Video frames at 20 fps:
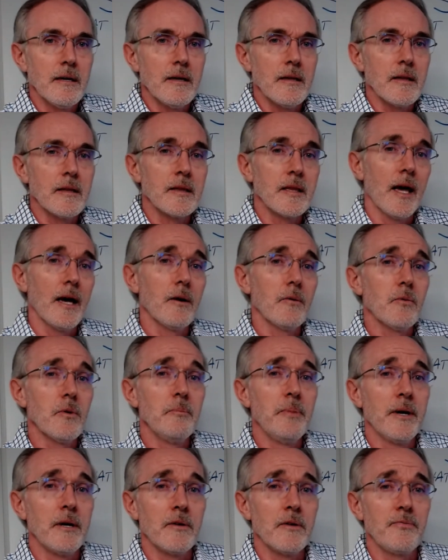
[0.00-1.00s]
That will
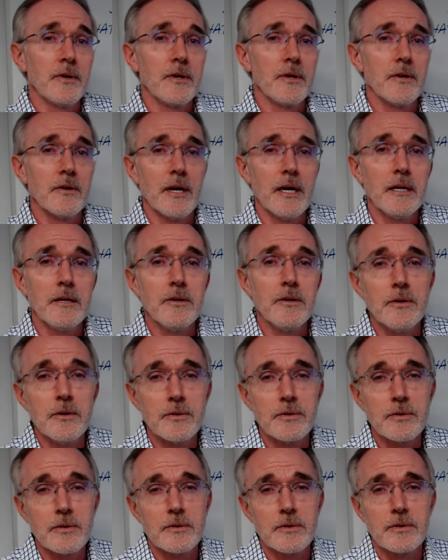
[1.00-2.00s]
benefit your end
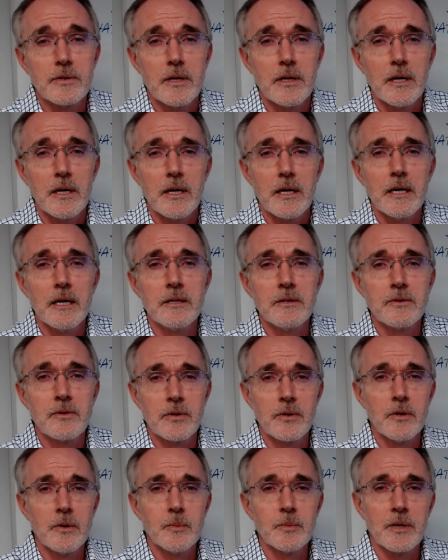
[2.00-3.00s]
users in
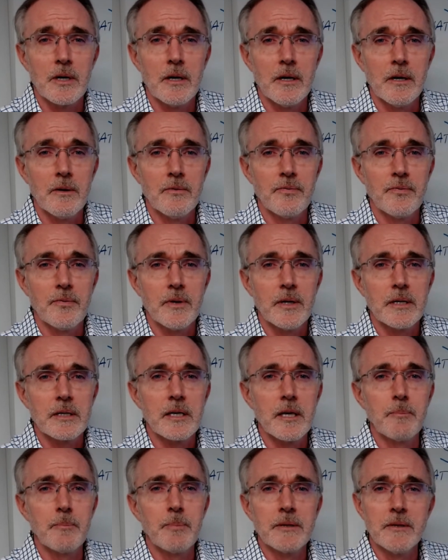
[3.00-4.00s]
terms of
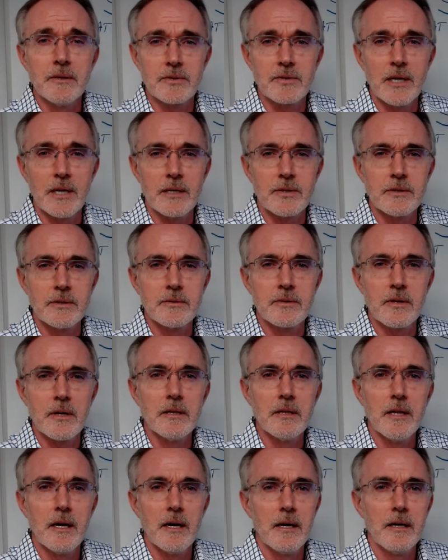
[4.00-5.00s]
keeping their sessions
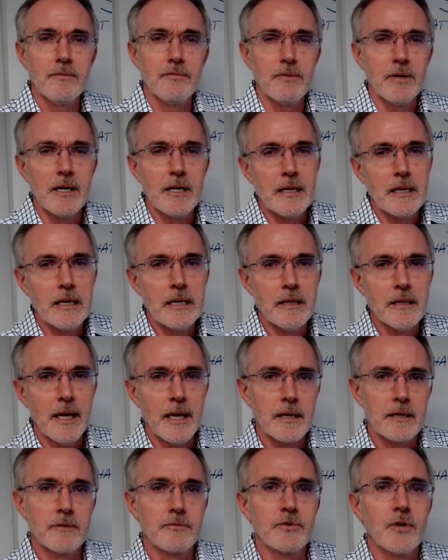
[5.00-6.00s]
alive, a
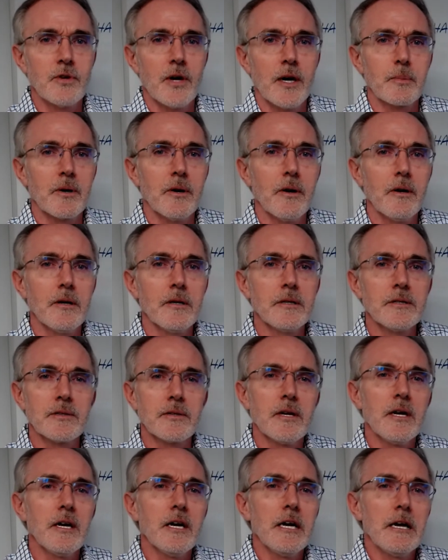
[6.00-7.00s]
lack of dropped calls,
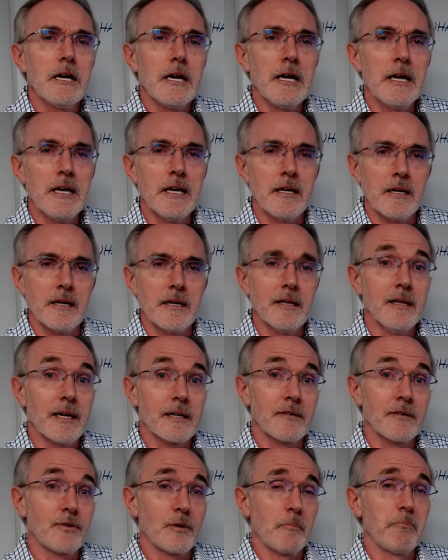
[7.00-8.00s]
and a lack
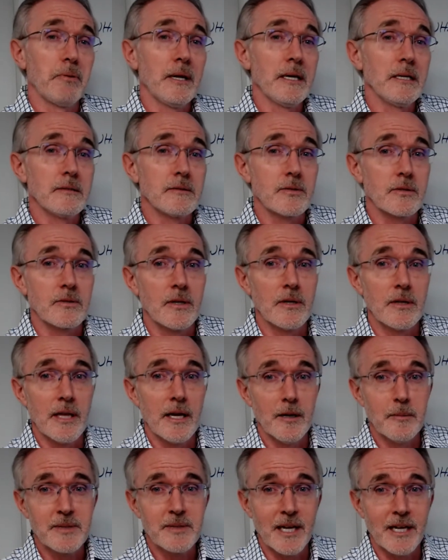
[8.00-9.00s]
of complaints to the
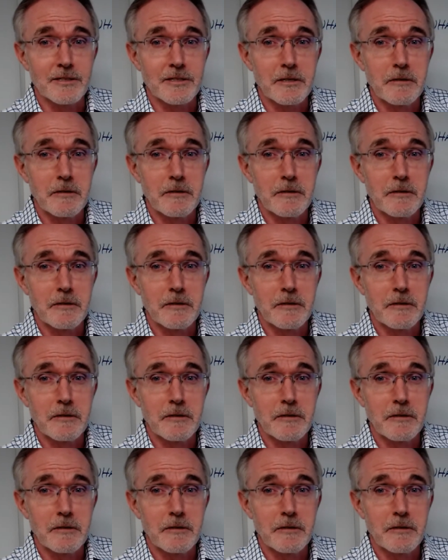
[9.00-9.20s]
help desk.